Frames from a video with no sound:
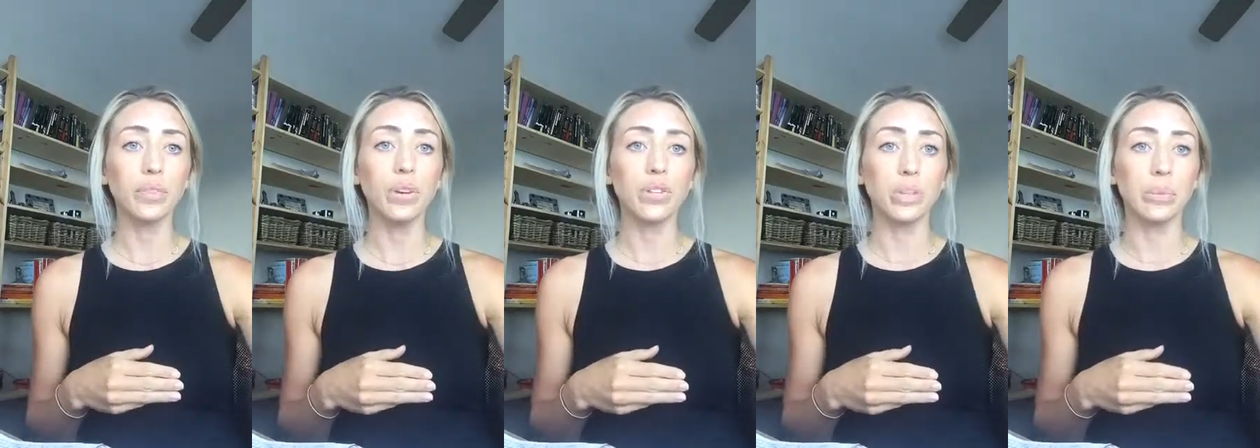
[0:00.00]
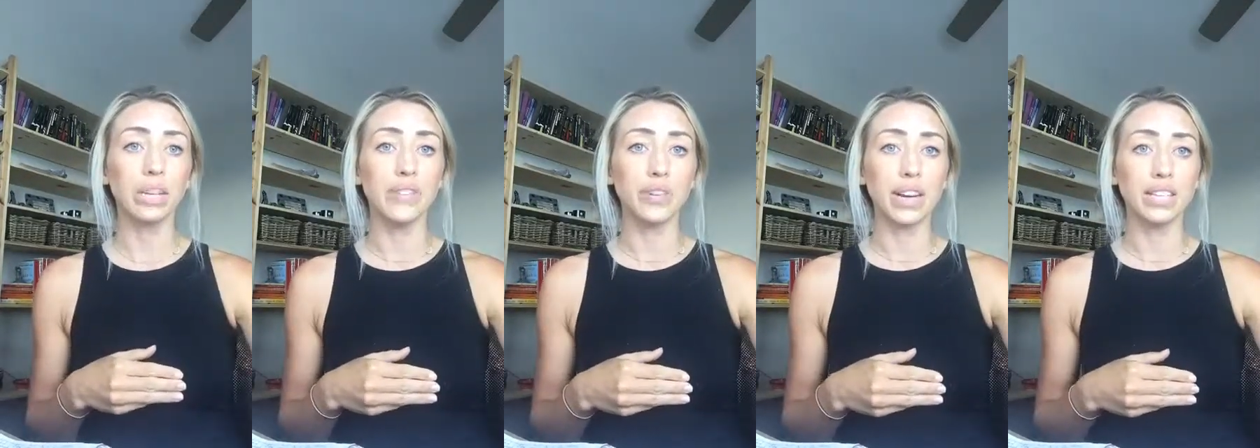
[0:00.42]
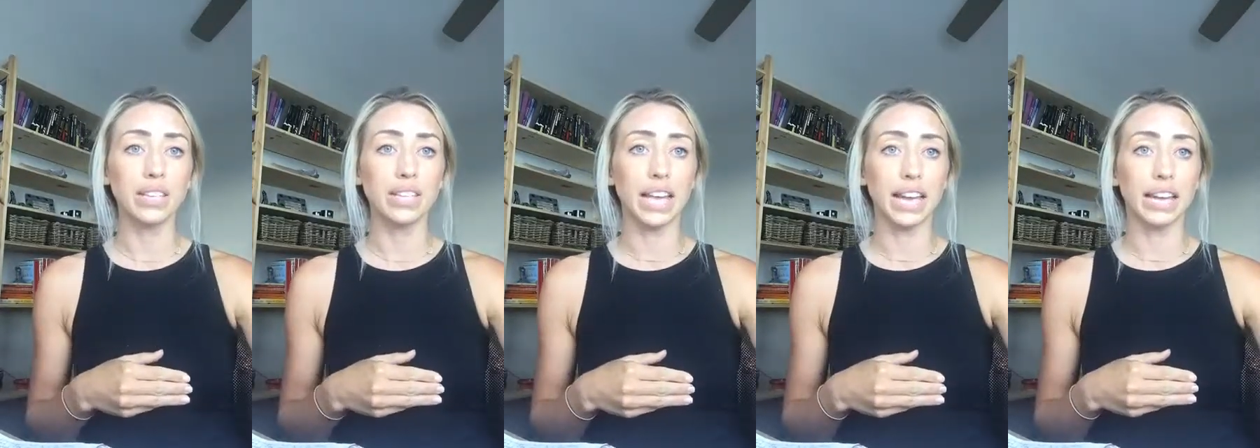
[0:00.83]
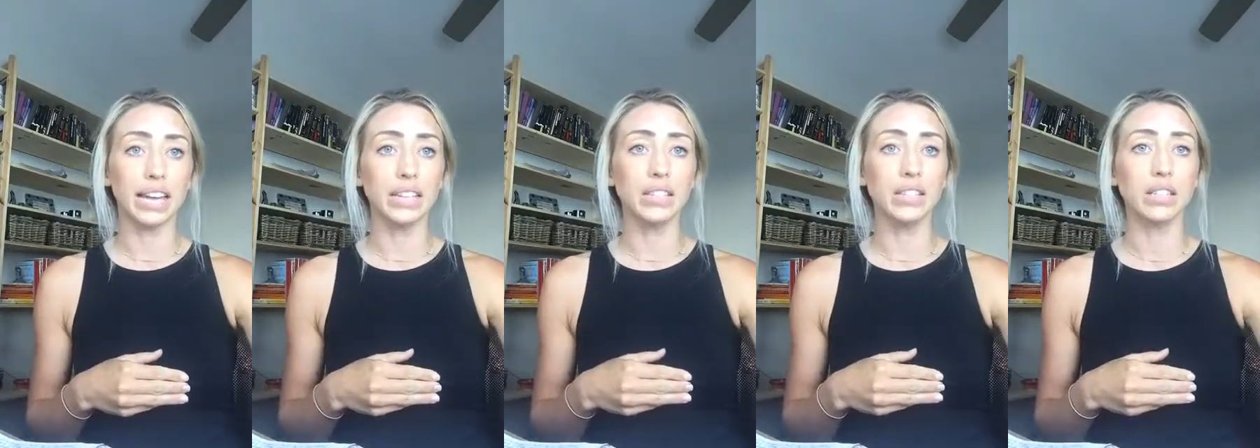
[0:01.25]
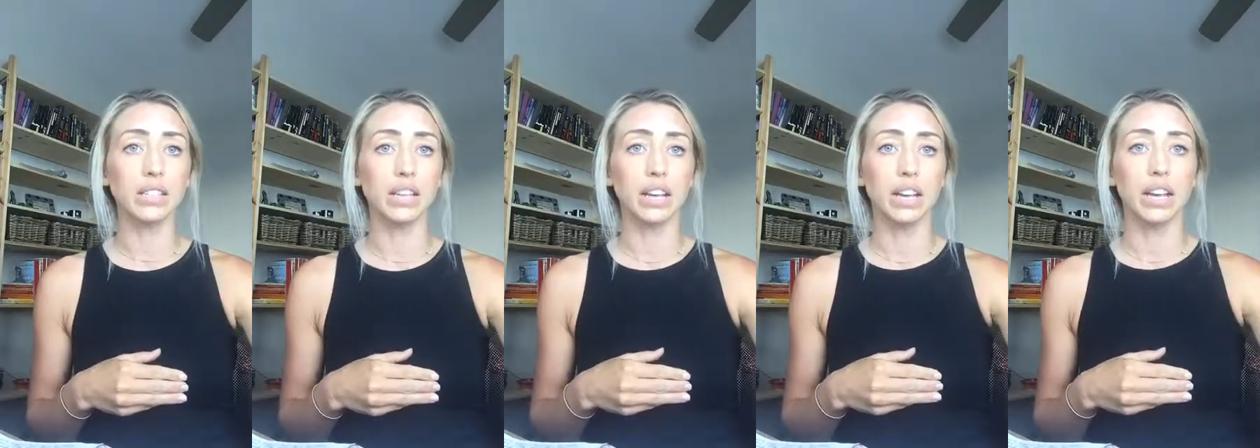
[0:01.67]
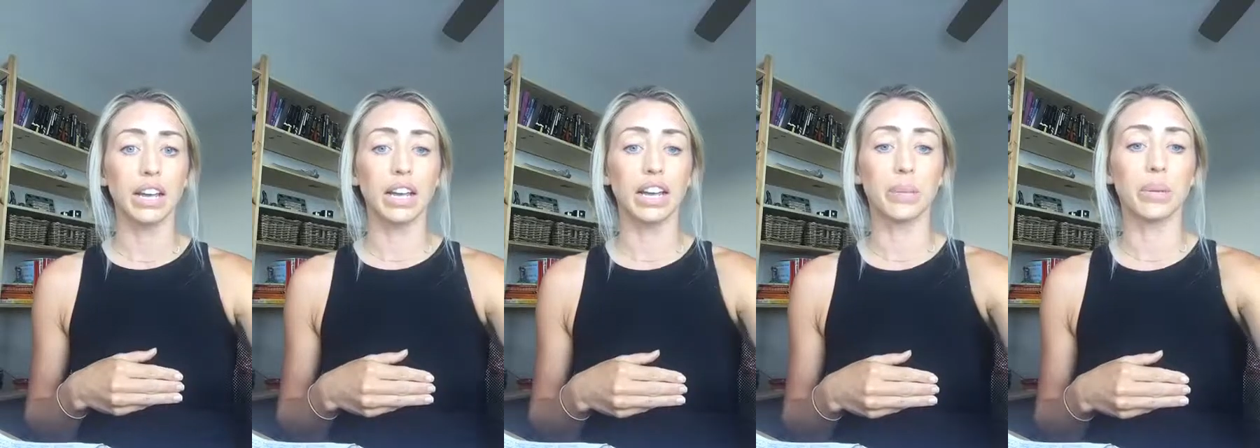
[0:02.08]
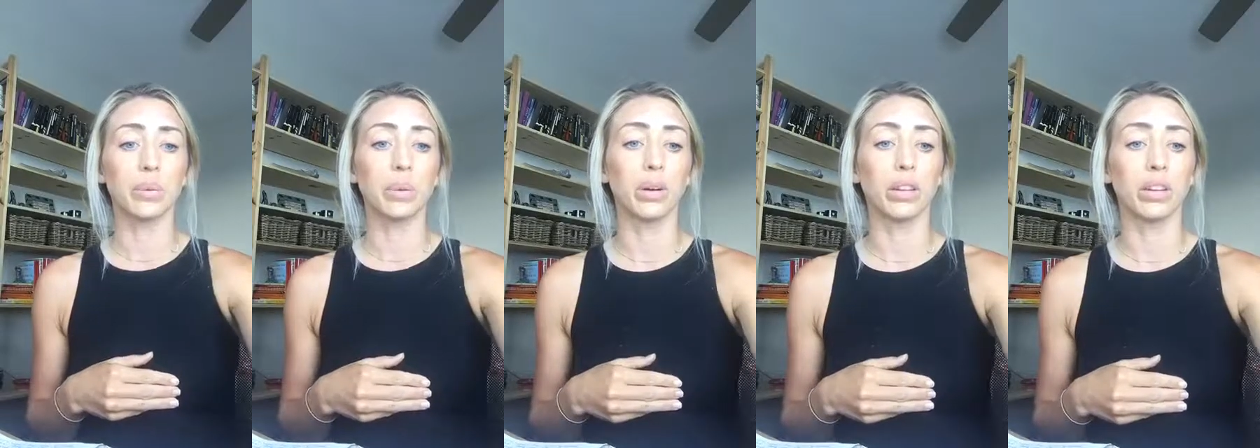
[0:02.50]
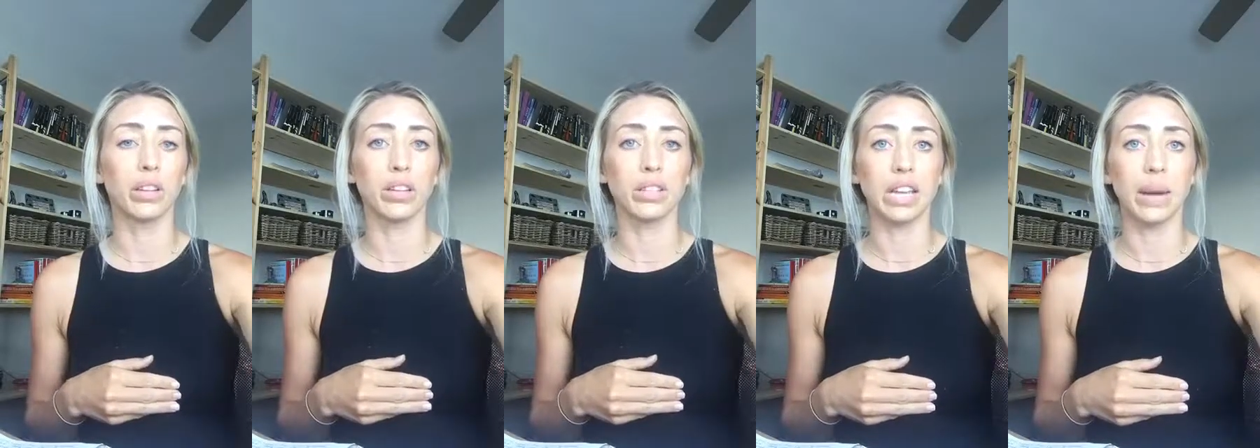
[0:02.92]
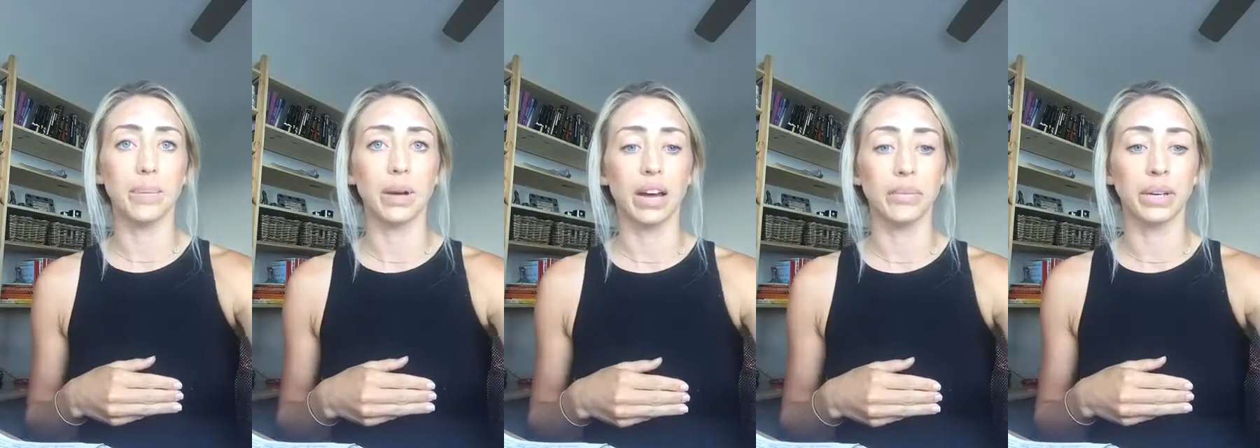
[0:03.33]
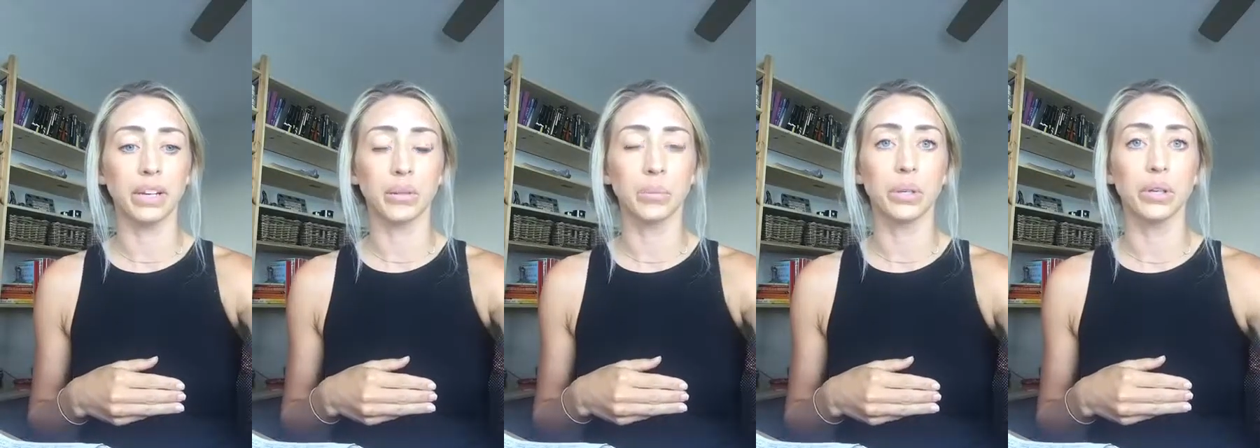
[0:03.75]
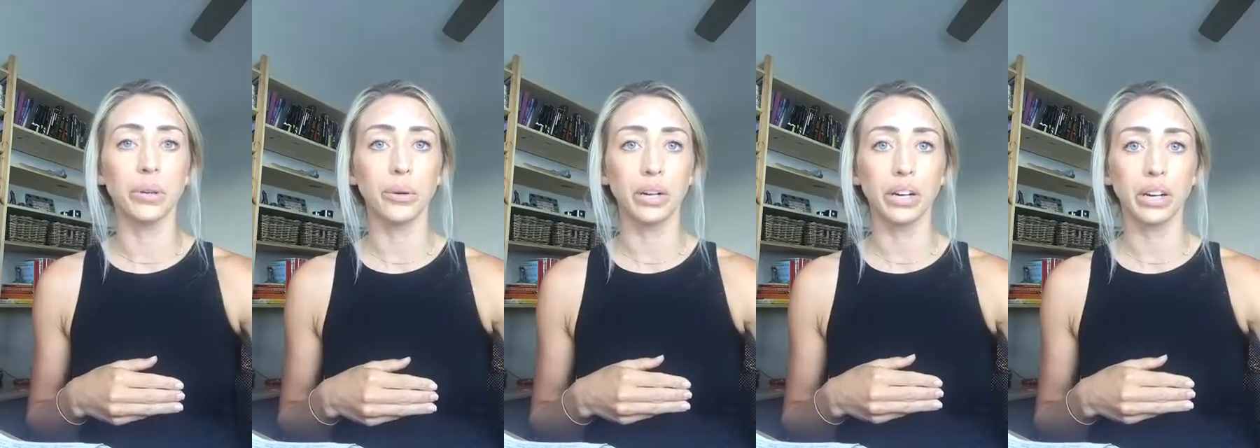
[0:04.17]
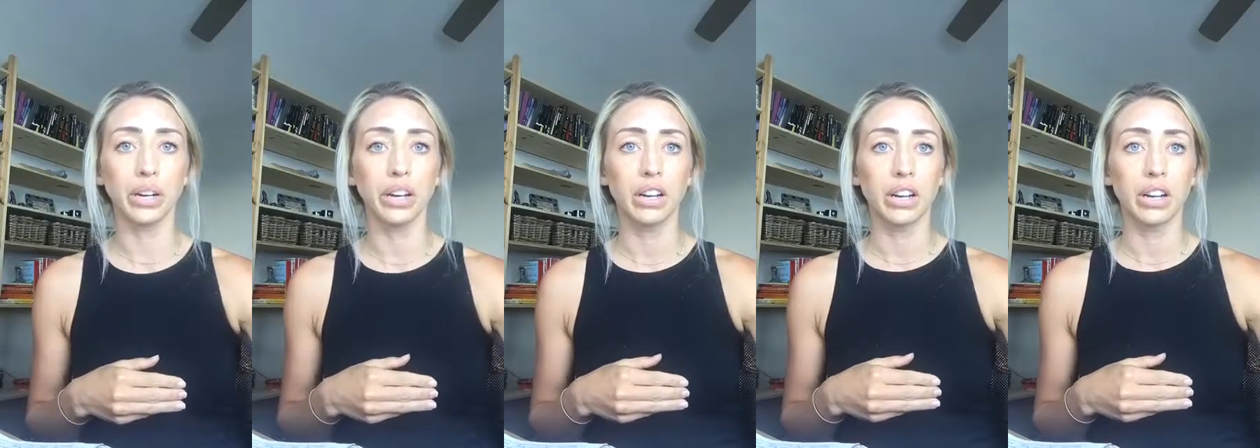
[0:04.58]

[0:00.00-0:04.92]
So I'm going to give you guys a second, and I'm going to pull this up on my computer.